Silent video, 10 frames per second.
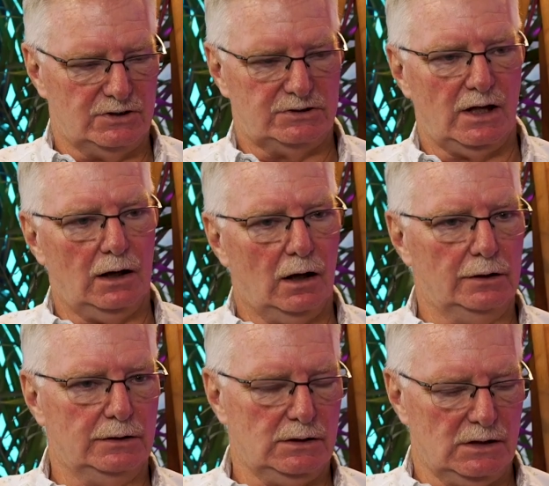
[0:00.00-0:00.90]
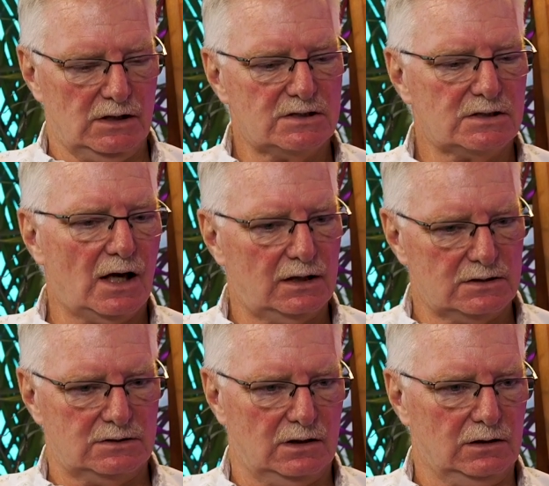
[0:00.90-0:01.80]
He's staying on the east side of
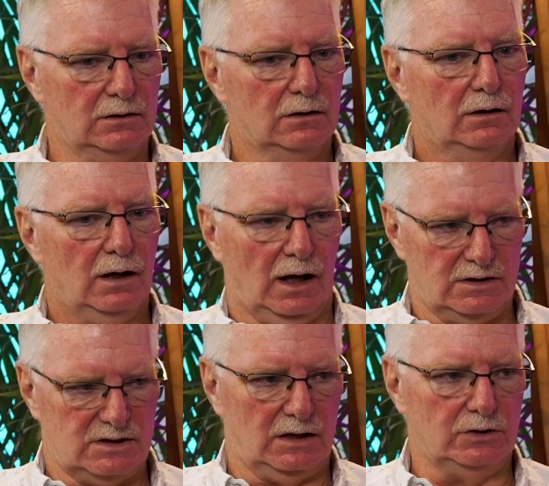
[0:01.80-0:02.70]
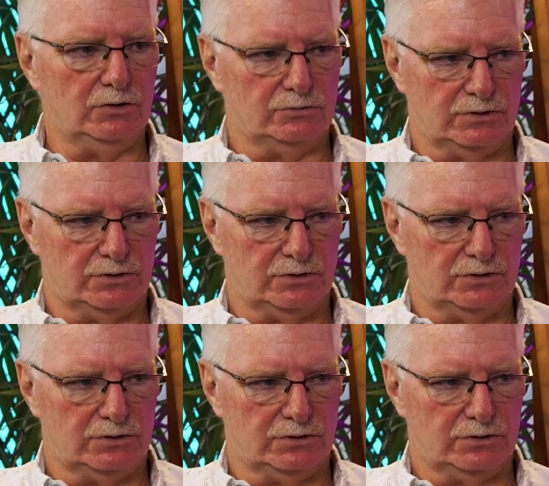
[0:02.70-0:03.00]
the city, and he's heading due